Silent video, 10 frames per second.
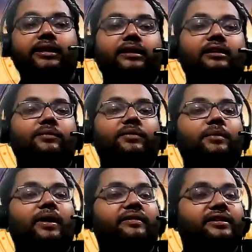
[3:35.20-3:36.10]
then comes
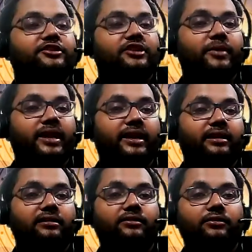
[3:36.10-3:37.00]
mars in gemini
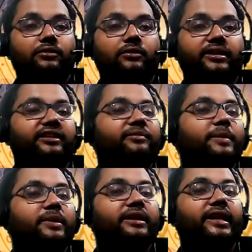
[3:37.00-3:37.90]
so these
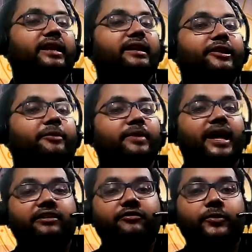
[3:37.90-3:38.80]
people need clear
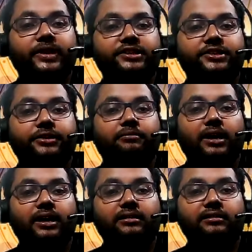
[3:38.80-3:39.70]
planning for each year
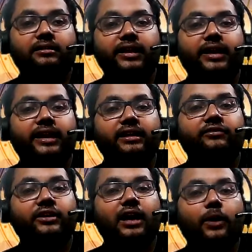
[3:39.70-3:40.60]
month day and
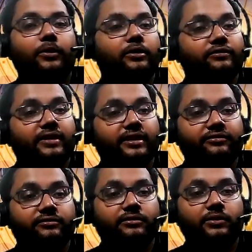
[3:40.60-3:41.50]
even hour of
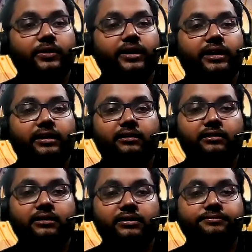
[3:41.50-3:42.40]
life okay and
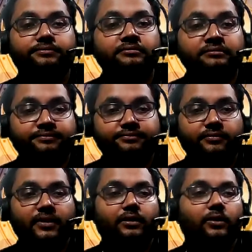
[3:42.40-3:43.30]
uh,
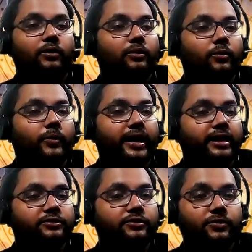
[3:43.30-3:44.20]
the
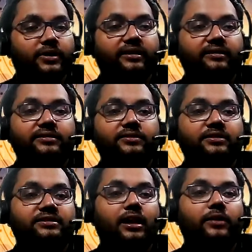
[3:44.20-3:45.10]
way to do this is to
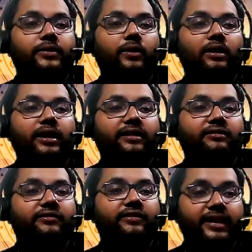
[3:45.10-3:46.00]
start with all
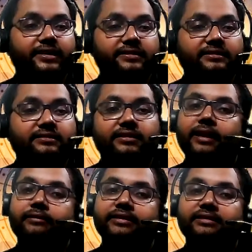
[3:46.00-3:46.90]
kinds of gliders
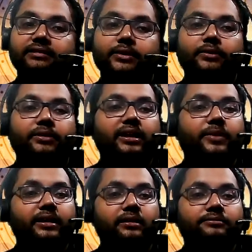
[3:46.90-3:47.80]
diaries you know
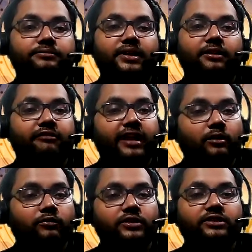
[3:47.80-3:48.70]
keeping a track
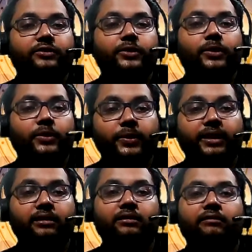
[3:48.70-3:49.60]
of whatever you are
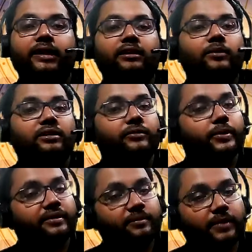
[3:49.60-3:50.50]
doing writing
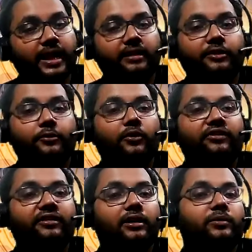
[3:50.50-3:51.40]
whatever is planned and
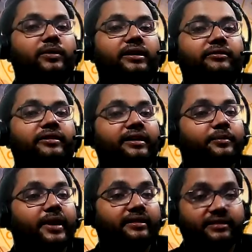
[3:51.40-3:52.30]
crossing out whatever has
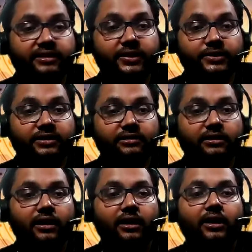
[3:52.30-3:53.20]
been executed
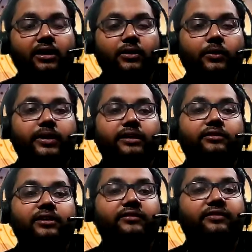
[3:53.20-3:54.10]
okay
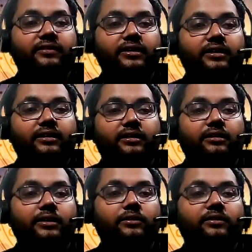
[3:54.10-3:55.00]
so i've
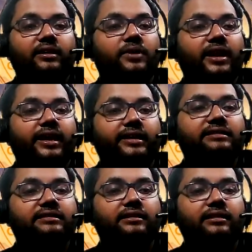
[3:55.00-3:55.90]
you know some
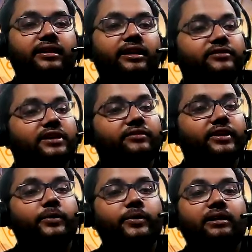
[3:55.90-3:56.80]
clients uh, they have done
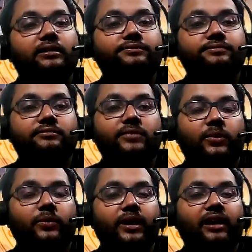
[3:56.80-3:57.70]
very well
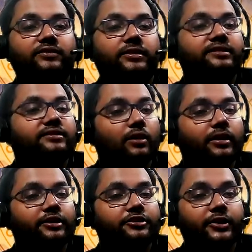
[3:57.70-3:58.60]
after
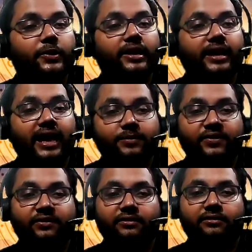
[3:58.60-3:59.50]
installing scheduling
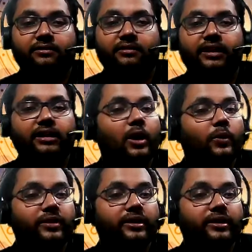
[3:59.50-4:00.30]
apps that are out